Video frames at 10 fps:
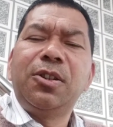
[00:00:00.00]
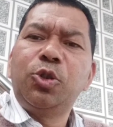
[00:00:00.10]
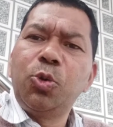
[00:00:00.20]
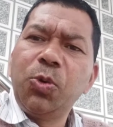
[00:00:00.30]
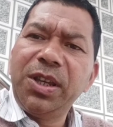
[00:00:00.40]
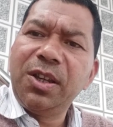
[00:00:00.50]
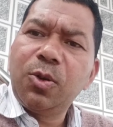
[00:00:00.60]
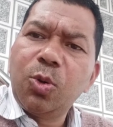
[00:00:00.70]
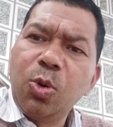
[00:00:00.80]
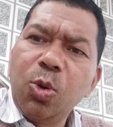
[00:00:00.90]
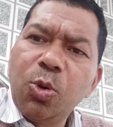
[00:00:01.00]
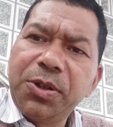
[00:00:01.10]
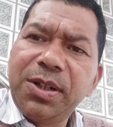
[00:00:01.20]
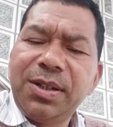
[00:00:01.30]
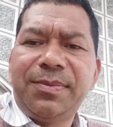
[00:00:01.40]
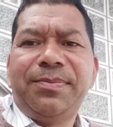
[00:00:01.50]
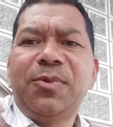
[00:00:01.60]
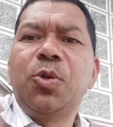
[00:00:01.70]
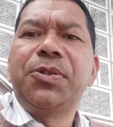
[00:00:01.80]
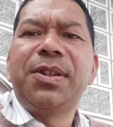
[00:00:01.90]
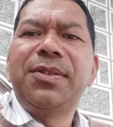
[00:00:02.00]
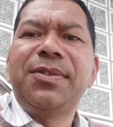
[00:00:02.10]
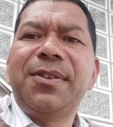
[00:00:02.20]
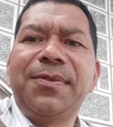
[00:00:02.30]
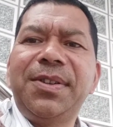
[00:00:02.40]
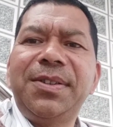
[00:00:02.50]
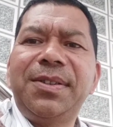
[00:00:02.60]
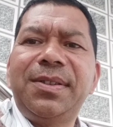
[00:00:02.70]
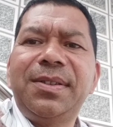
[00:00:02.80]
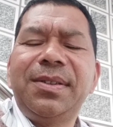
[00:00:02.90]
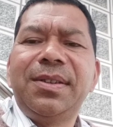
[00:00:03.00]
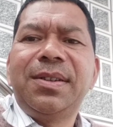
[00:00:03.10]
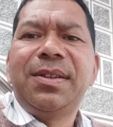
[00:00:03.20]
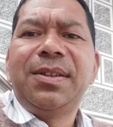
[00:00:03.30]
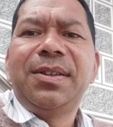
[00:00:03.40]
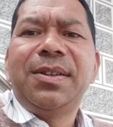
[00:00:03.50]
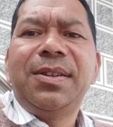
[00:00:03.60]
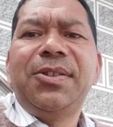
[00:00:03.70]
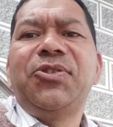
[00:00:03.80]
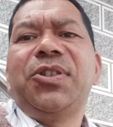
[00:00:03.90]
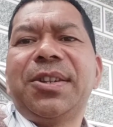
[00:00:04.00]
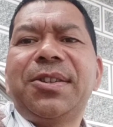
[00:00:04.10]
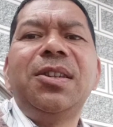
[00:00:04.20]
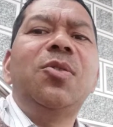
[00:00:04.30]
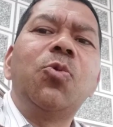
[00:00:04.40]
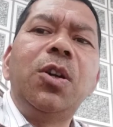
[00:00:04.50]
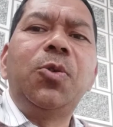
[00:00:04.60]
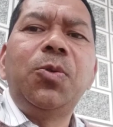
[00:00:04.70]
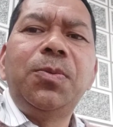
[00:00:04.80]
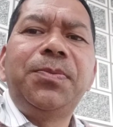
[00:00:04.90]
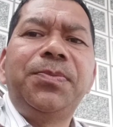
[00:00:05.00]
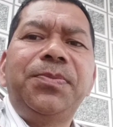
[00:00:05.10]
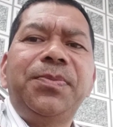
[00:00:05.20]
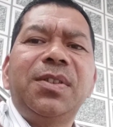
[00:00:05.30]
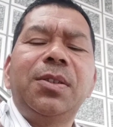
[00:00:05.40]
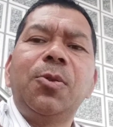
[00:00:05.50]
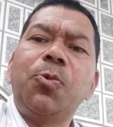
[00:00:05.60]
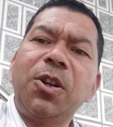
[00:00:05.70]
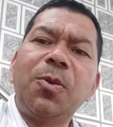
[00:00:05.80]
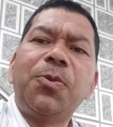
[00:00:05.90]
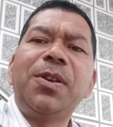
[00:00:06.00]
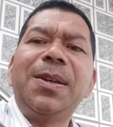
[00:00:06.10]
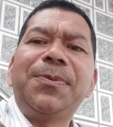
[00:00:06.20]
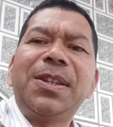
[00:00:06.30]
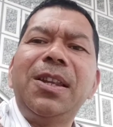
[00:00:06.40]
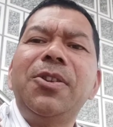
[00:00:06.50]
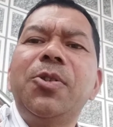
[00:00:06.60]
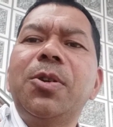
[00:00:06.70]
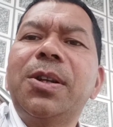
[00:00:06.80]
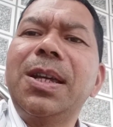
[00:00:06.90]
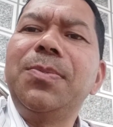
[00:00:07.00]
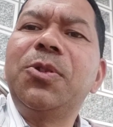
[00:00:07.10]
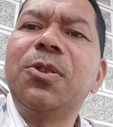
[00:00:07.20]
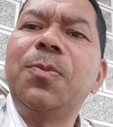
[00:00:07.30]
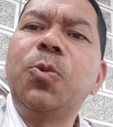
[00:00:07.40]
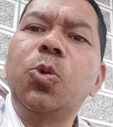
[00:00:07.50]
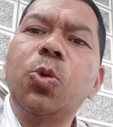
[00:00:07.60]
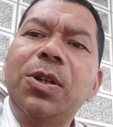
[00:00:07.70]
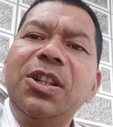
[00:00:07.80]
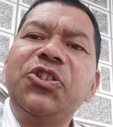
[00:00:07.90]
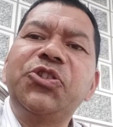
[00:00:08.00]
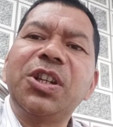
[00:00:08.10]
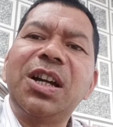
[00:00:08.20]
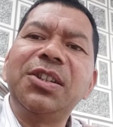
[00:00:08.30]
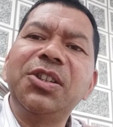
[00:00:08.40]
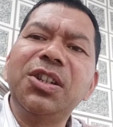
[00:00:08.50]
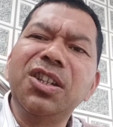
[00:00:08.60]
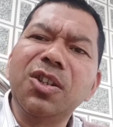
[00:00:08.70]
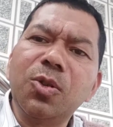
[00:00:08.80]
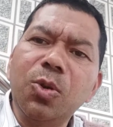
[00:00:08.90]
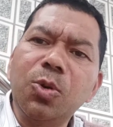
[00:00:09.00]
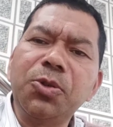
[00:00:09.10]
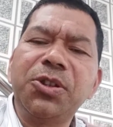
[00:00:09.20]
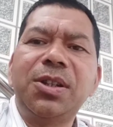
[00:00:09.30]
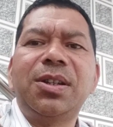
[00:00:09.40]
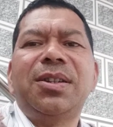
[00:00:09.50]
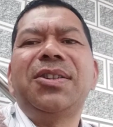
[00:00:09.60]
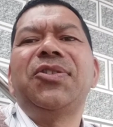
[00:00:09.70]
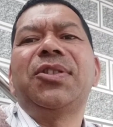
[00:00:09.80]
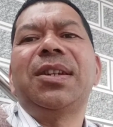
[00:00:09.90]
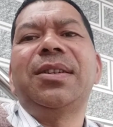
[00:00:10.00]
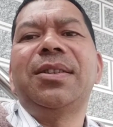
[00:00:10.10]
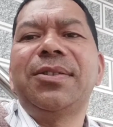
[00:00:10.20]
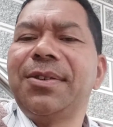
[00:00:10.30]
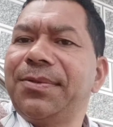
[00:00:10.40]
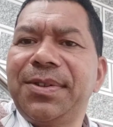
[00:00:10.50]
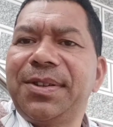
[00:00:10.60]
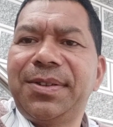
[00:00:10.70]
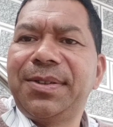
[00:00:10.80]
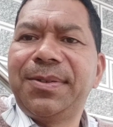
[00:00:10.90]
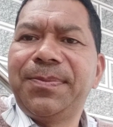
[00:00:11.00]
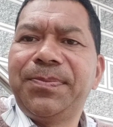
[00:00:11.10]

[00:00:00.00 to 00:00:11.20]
through a closed Gaussian surface is just equal to the 1 upon epsilon naught times of total charge enclosed inside the surface.